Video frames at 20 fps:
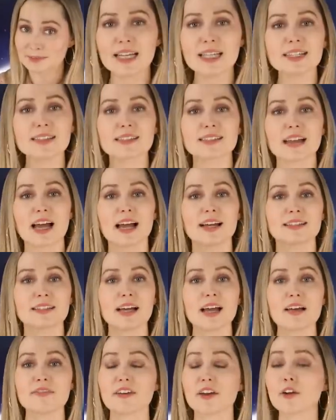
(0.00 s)
It is said
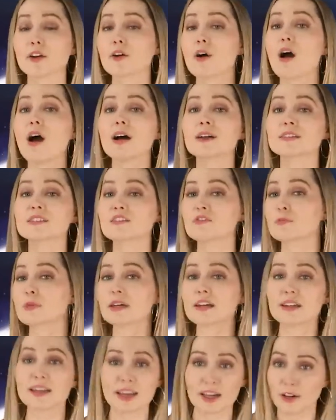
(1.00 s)
that your odds of
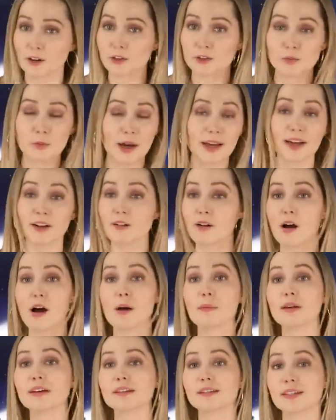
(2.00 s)
being killed by a
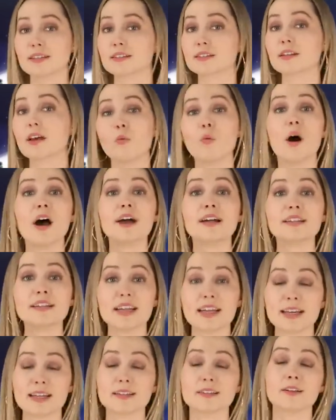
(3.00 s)
comet is 1
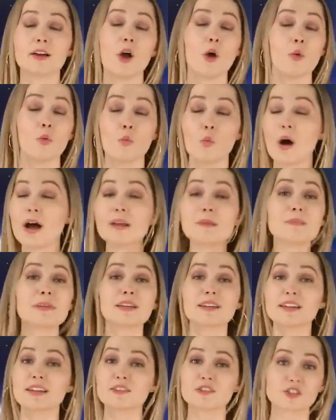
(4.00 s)
in
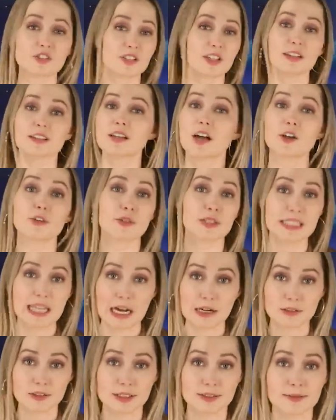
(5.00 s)

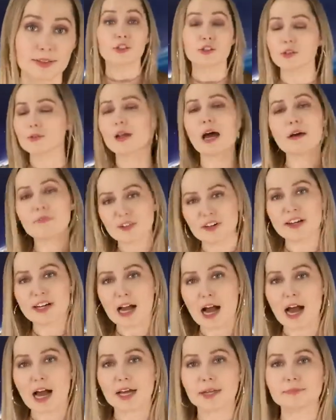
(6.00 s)
1,600,000, so not very
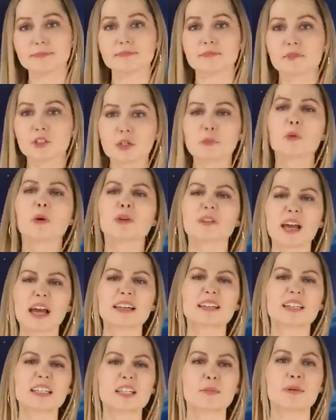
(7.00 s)
high you're more
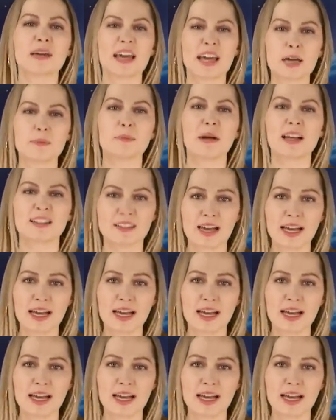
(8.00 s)
likely to be hit by